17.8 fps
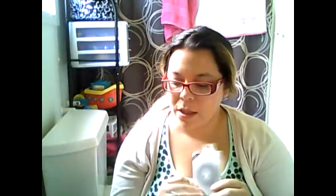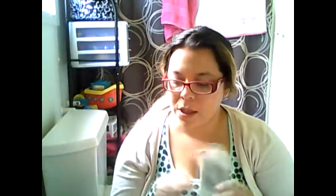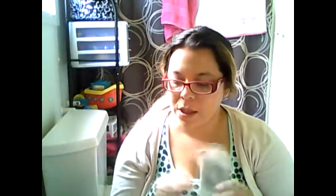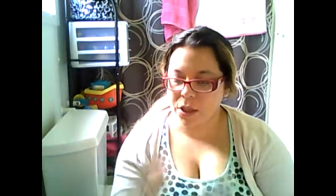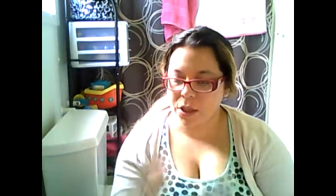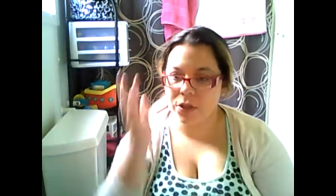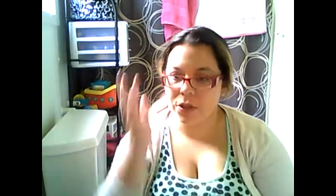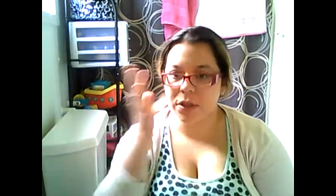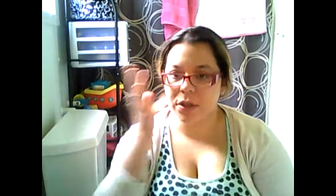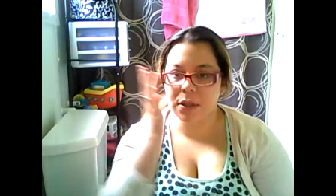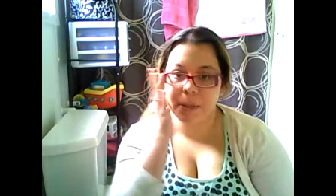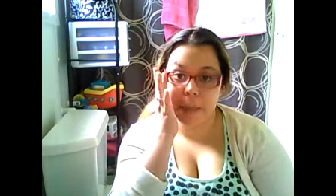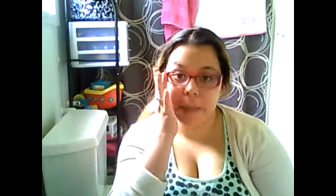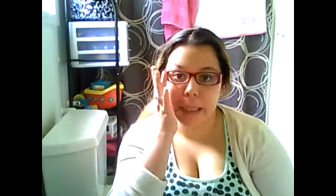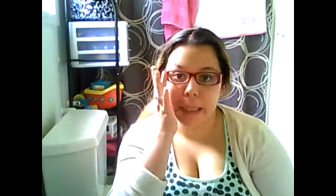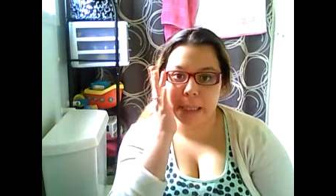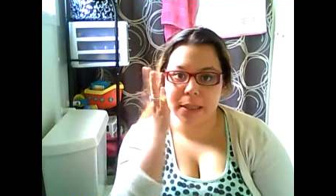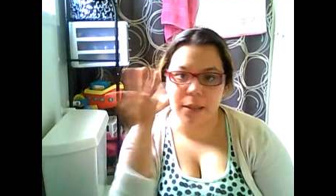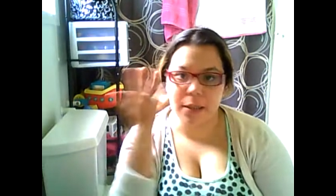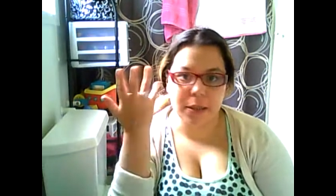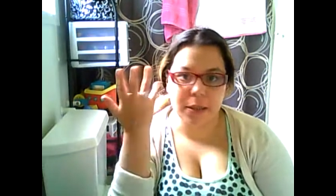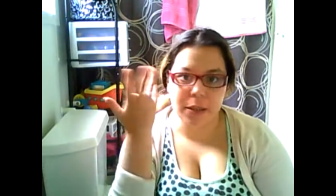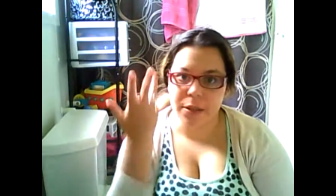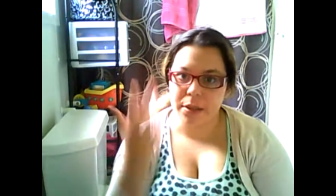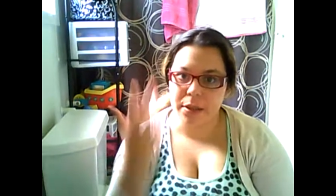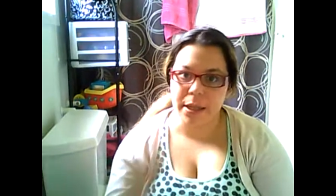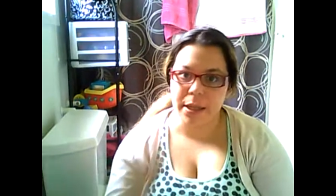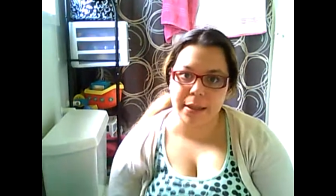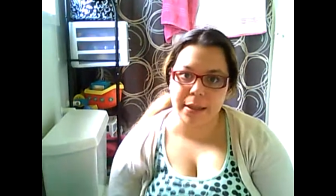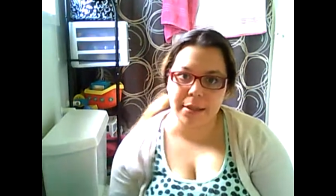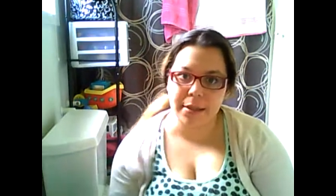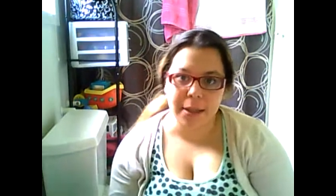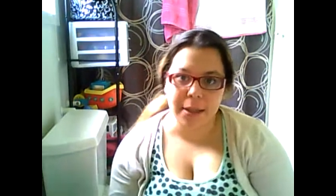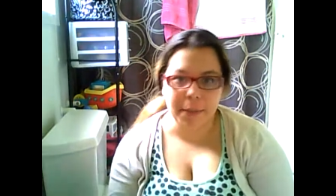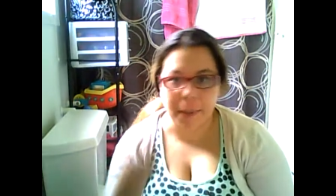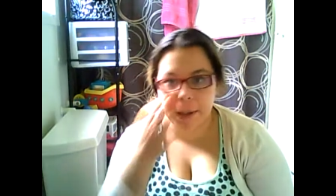usually because, like I
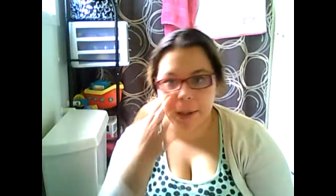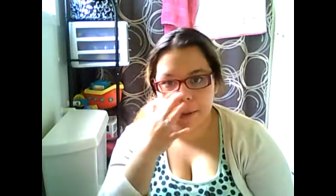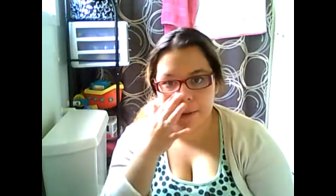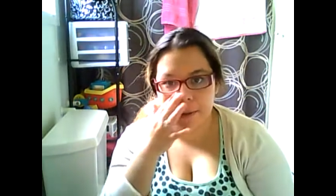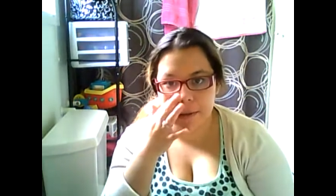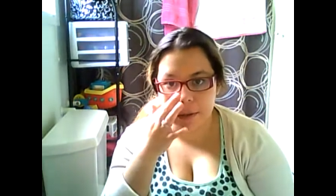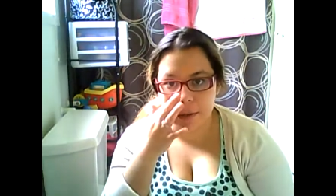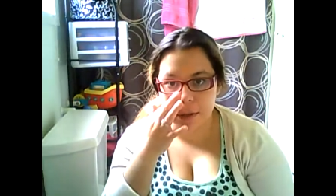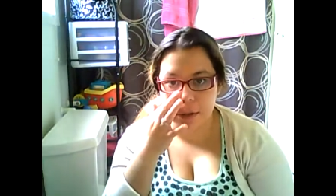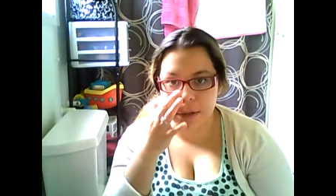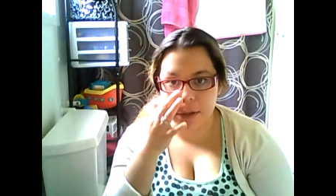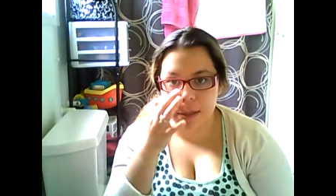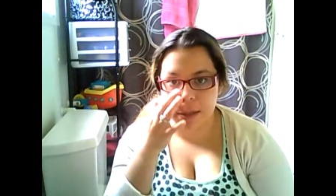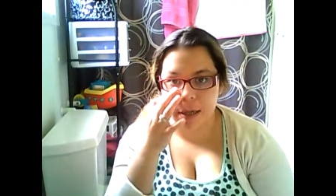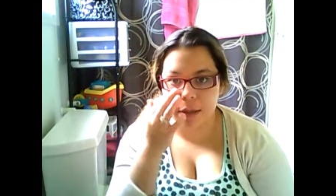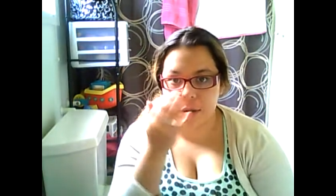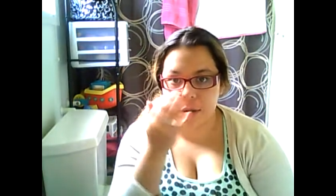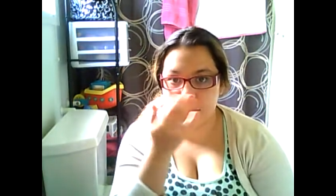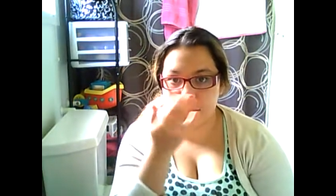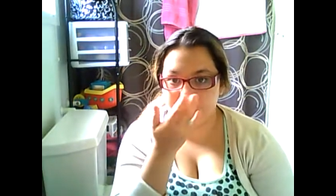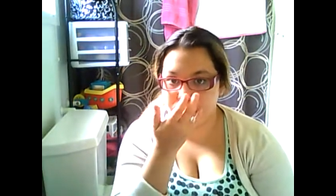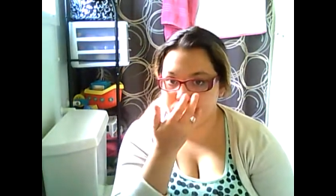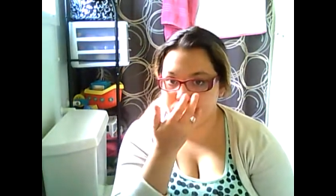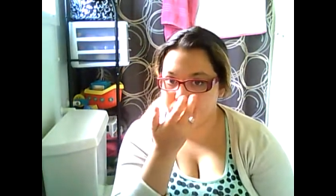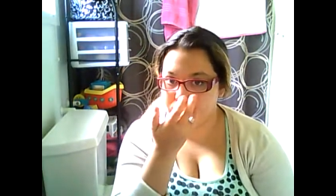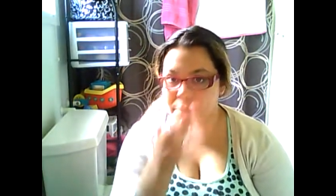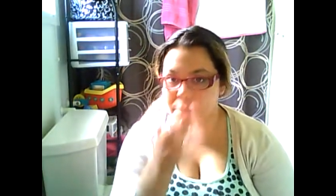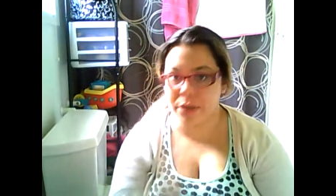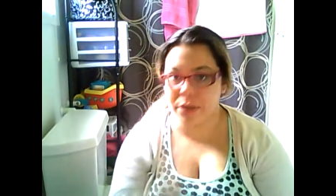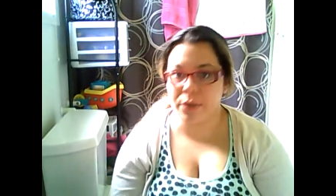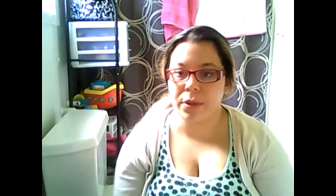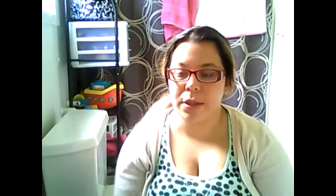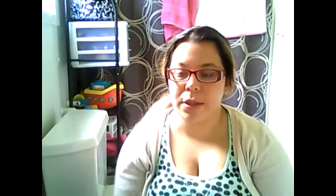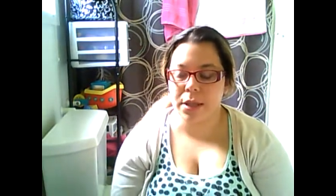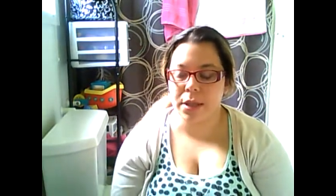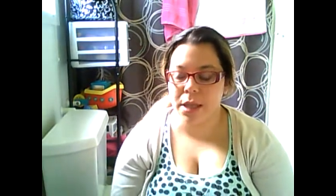said, my nose is just out of control, crazy
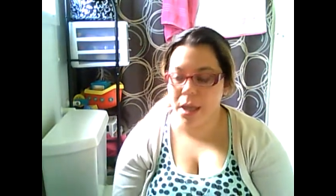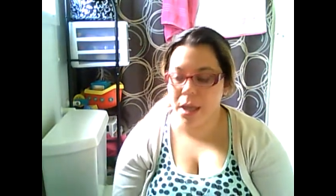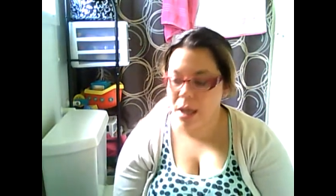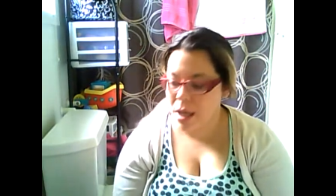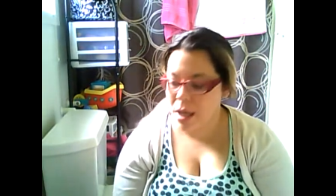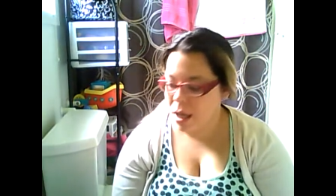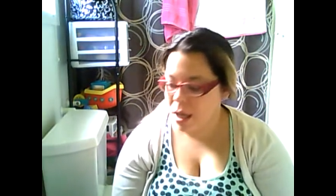oily,